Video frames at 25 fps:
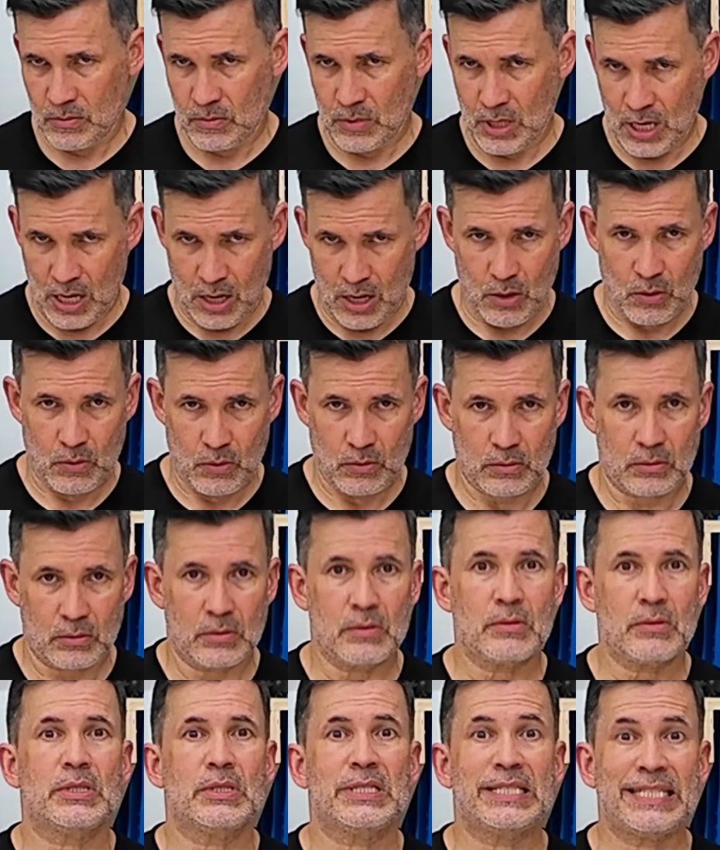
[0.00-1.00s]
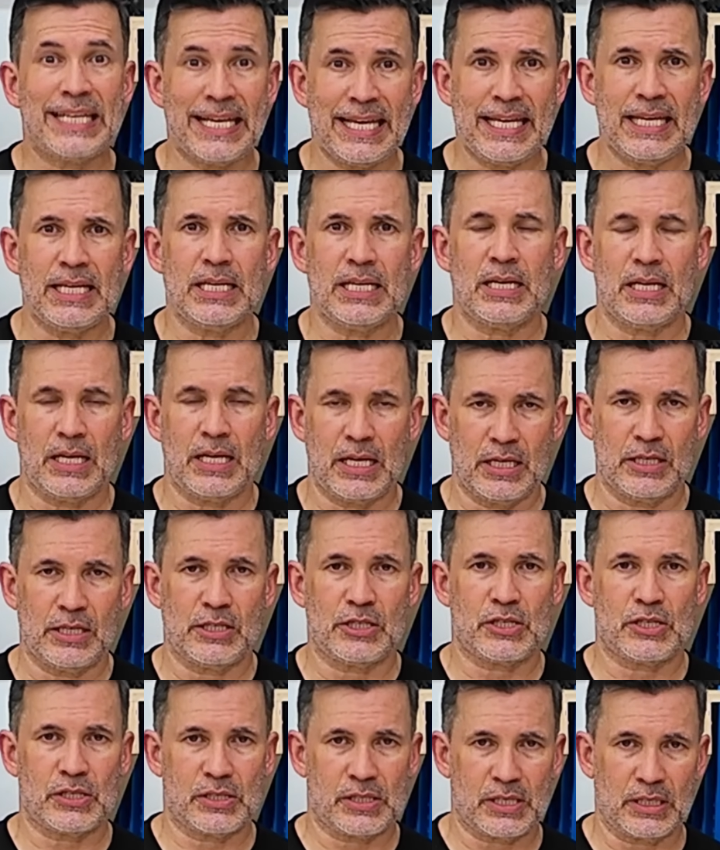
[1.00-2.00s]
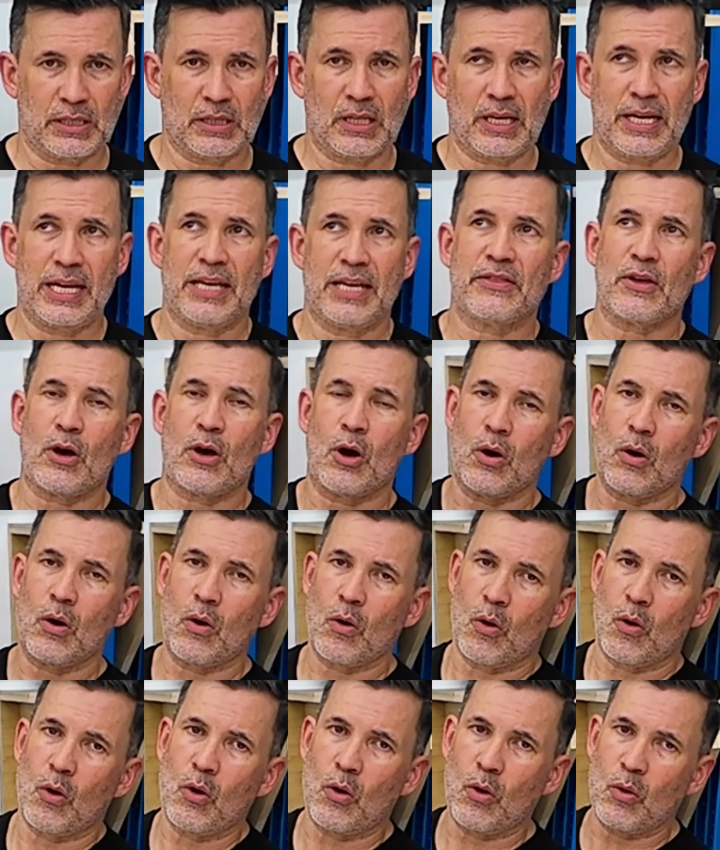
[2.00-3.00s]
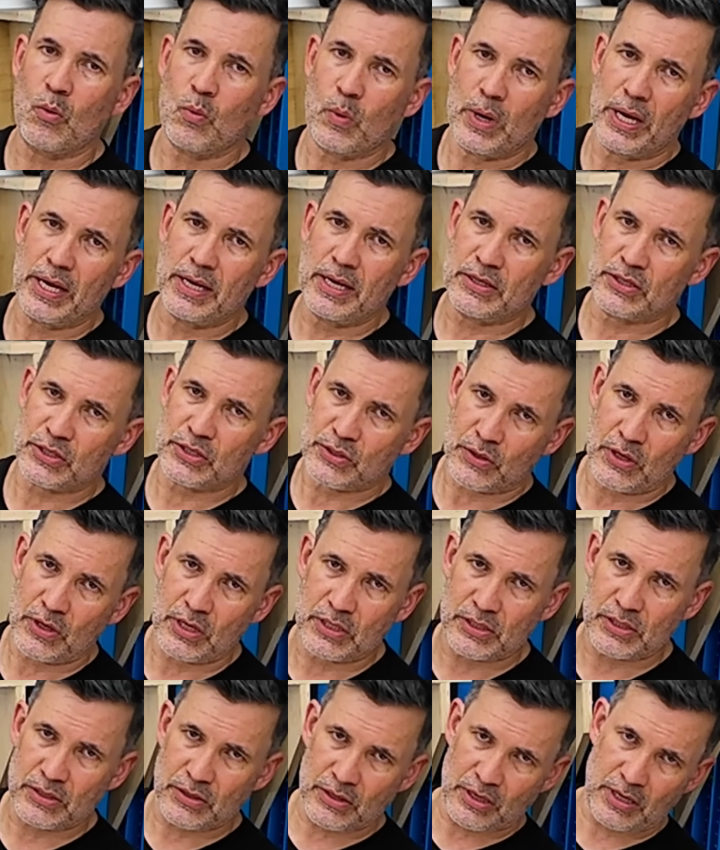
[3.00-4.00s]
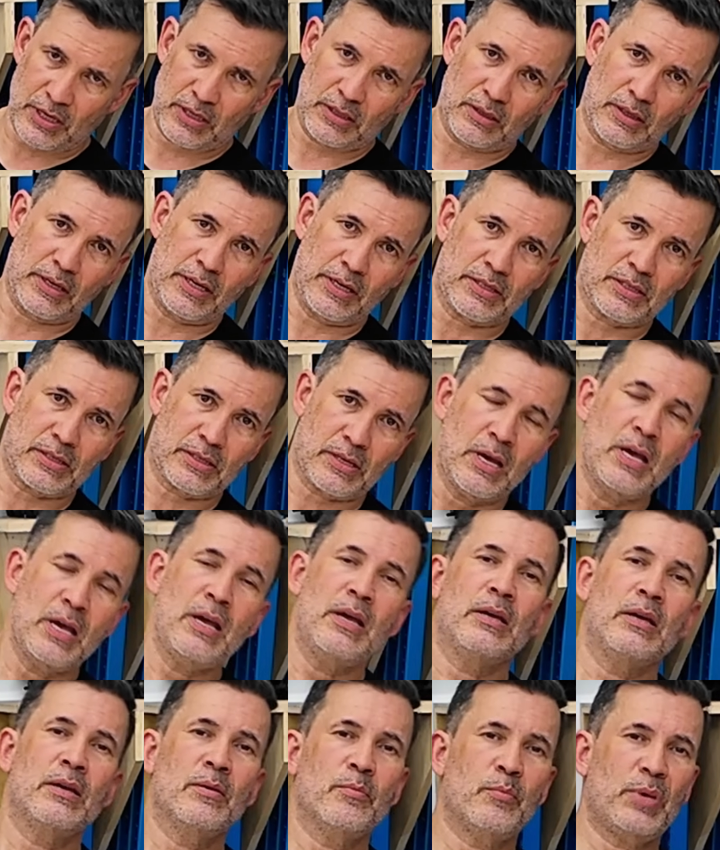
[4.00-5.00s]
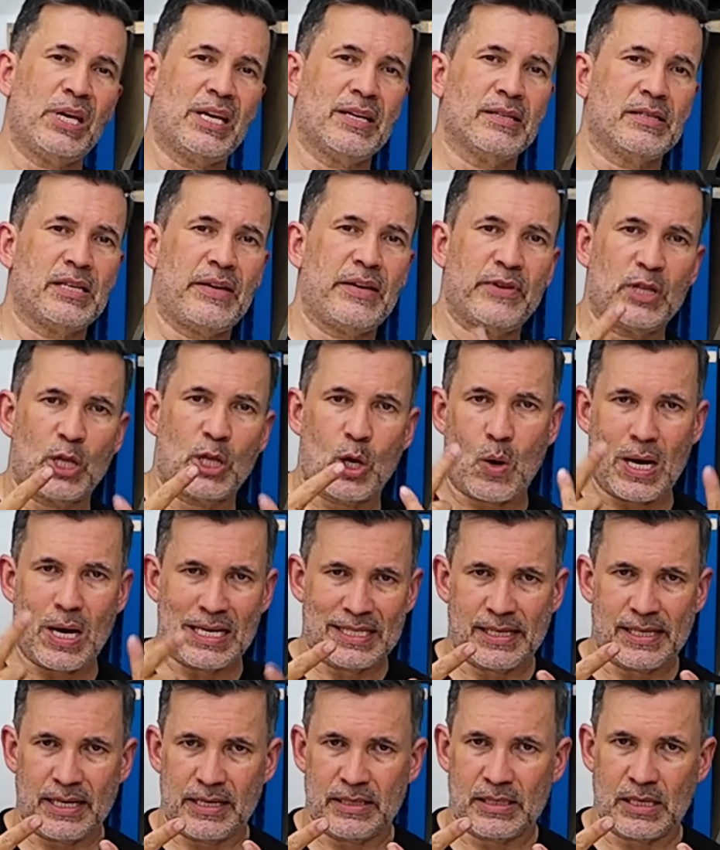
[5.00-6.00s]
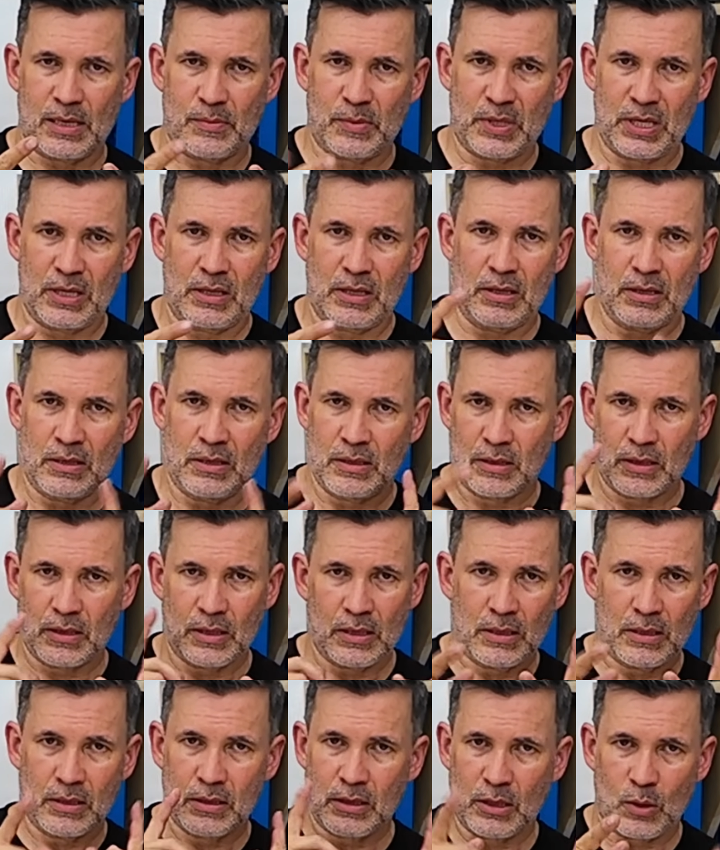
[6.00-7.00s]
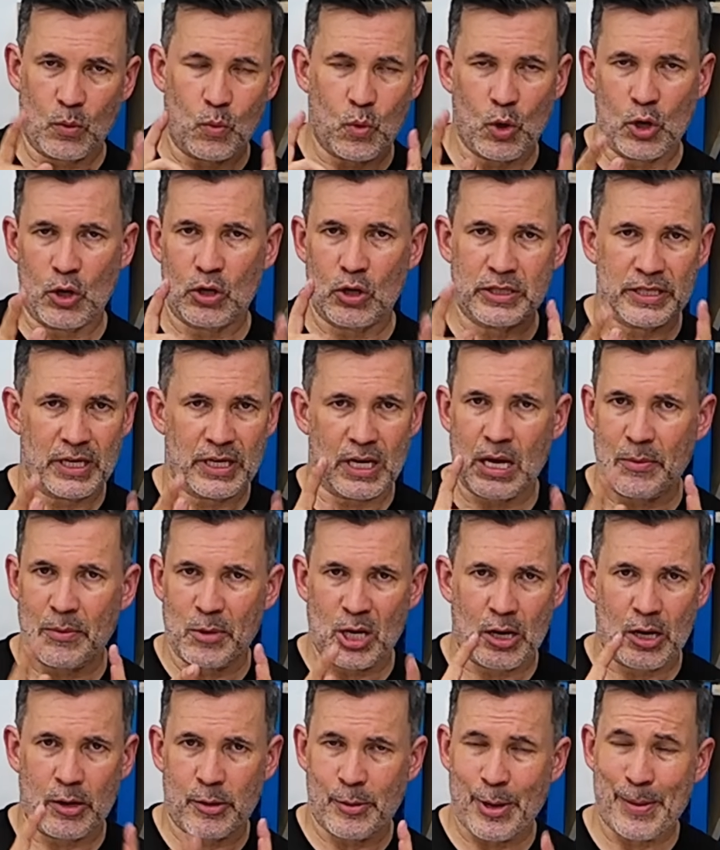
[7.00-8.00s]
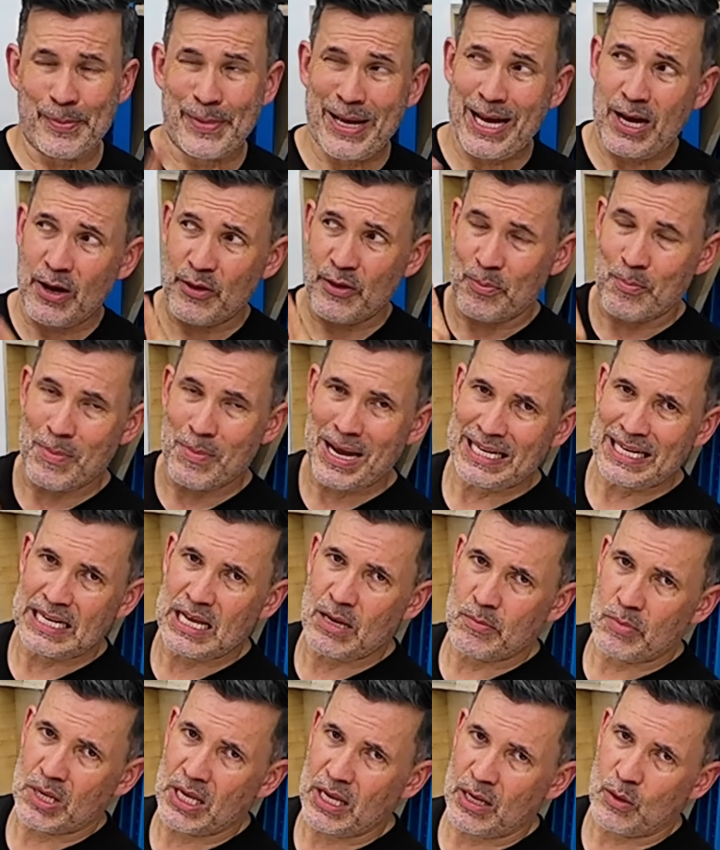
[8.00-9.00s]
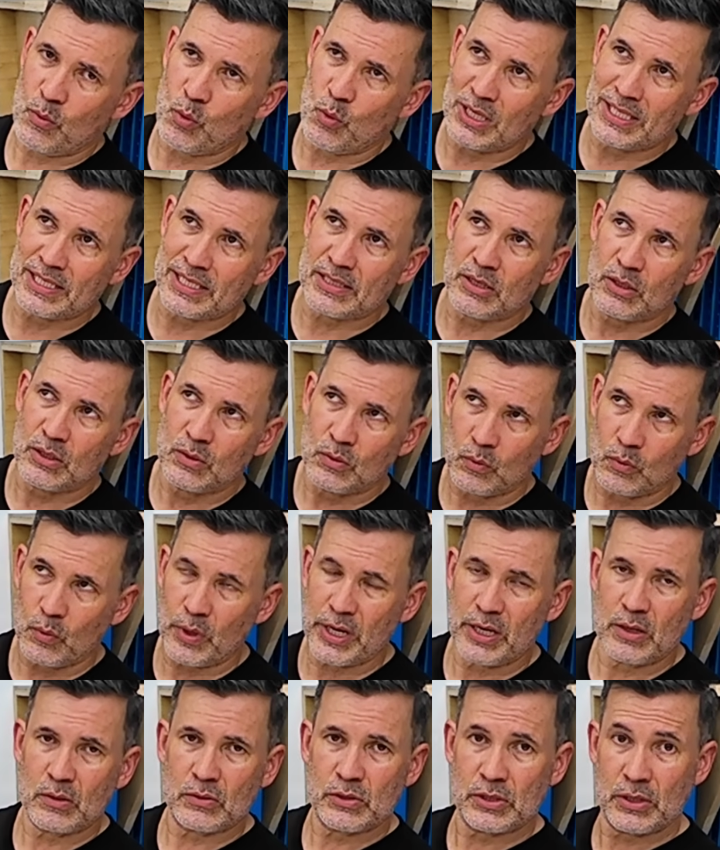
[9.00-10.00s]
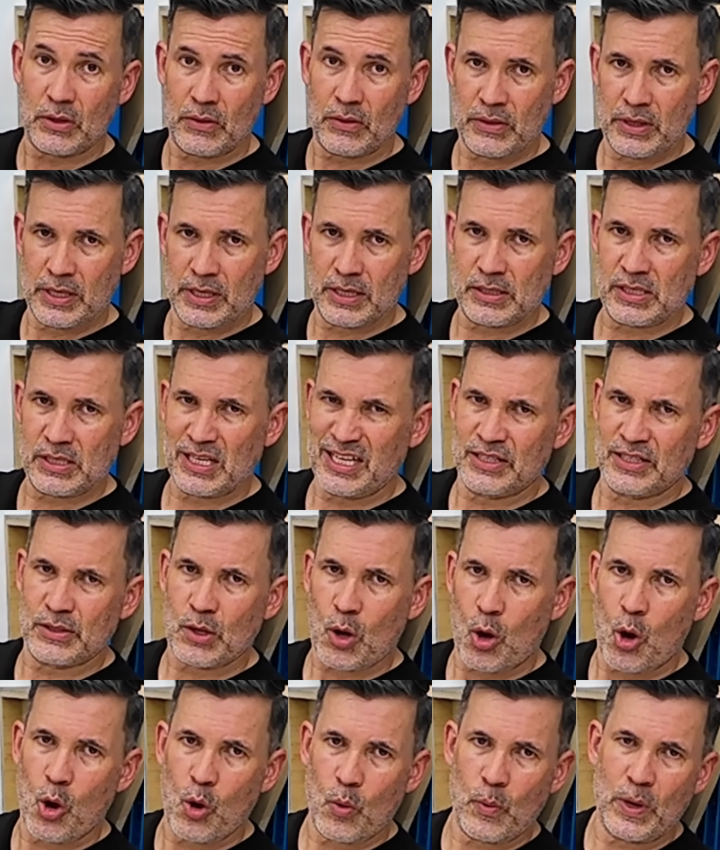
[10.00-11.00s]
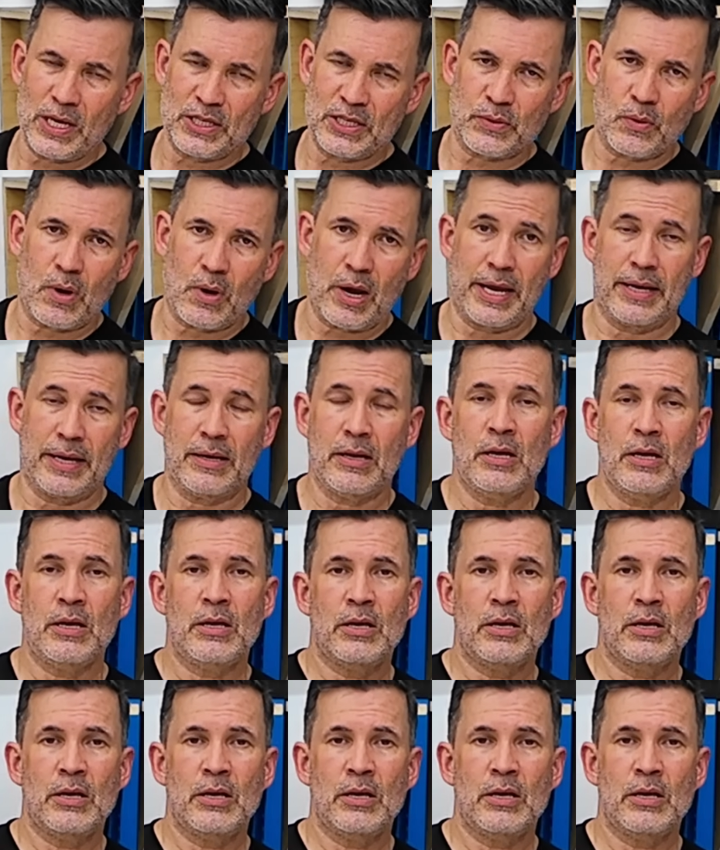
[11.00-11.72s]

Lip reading: No, 10 inches in length. Always trust the cut list, because even though I say something, the words that are coming out of my mouth might not be what's real, so this is always right.